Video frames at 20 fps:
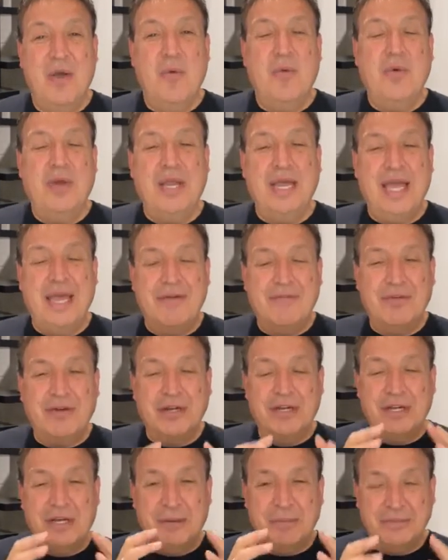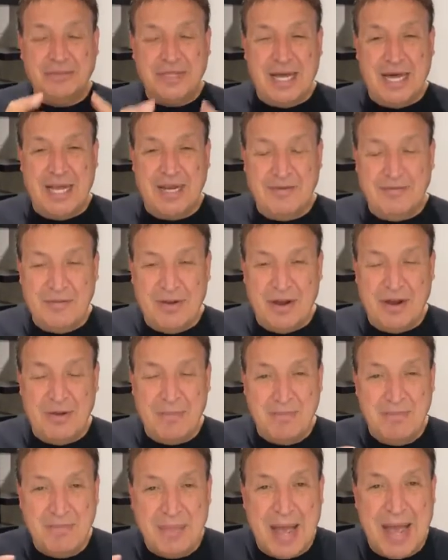Whatever comes out of our
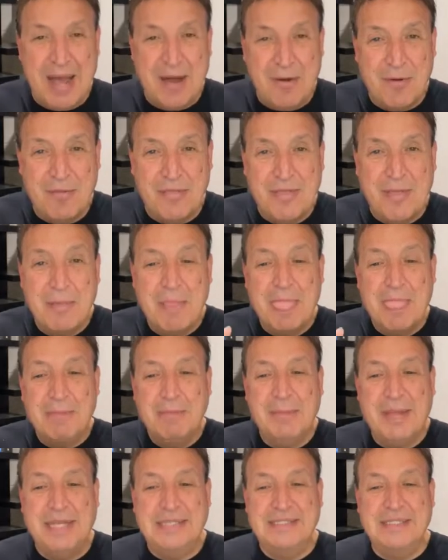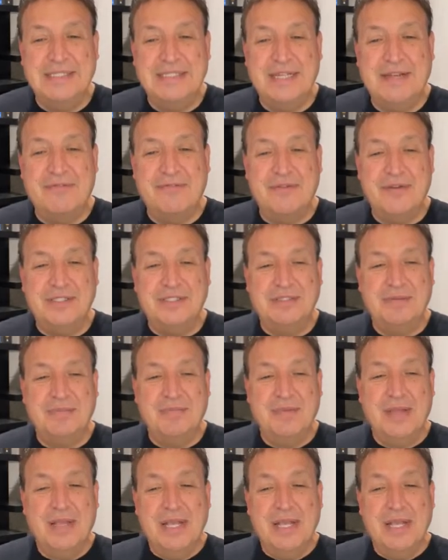mouth makes a difference.